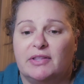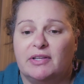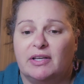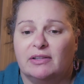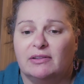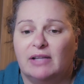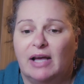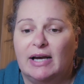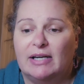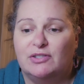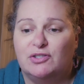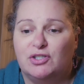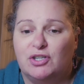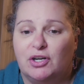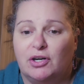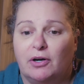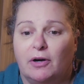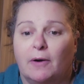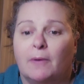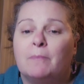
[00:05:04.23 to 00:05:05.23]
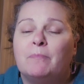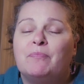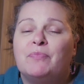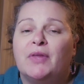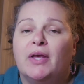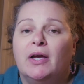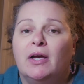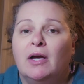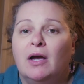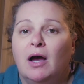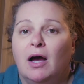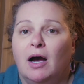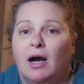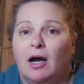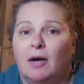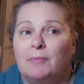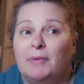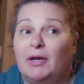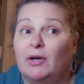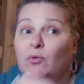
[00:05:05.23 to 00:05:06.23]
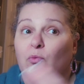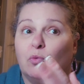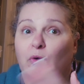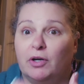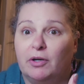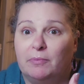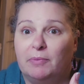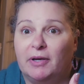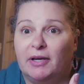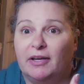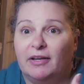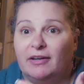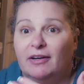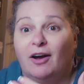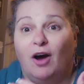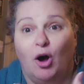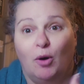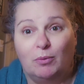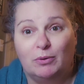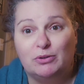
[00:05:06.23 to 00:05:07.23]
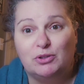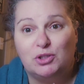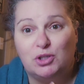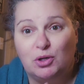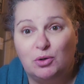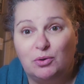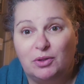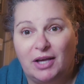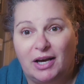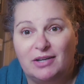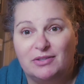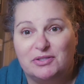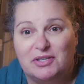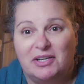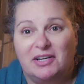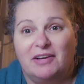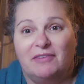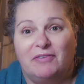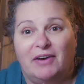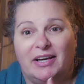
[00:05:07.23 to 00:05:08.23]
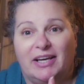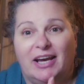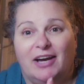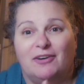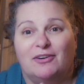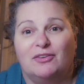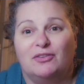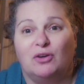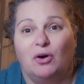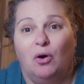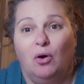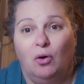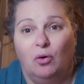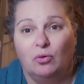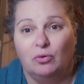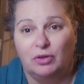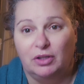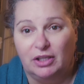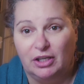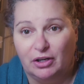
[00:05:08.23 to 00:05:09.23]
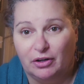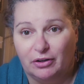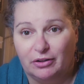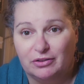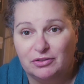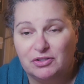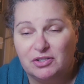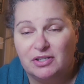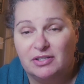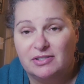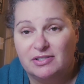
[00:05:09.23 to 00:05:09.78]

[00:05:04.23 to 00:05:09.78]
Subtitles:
and then last year it would have been almost $2,000 if I counted the whole year's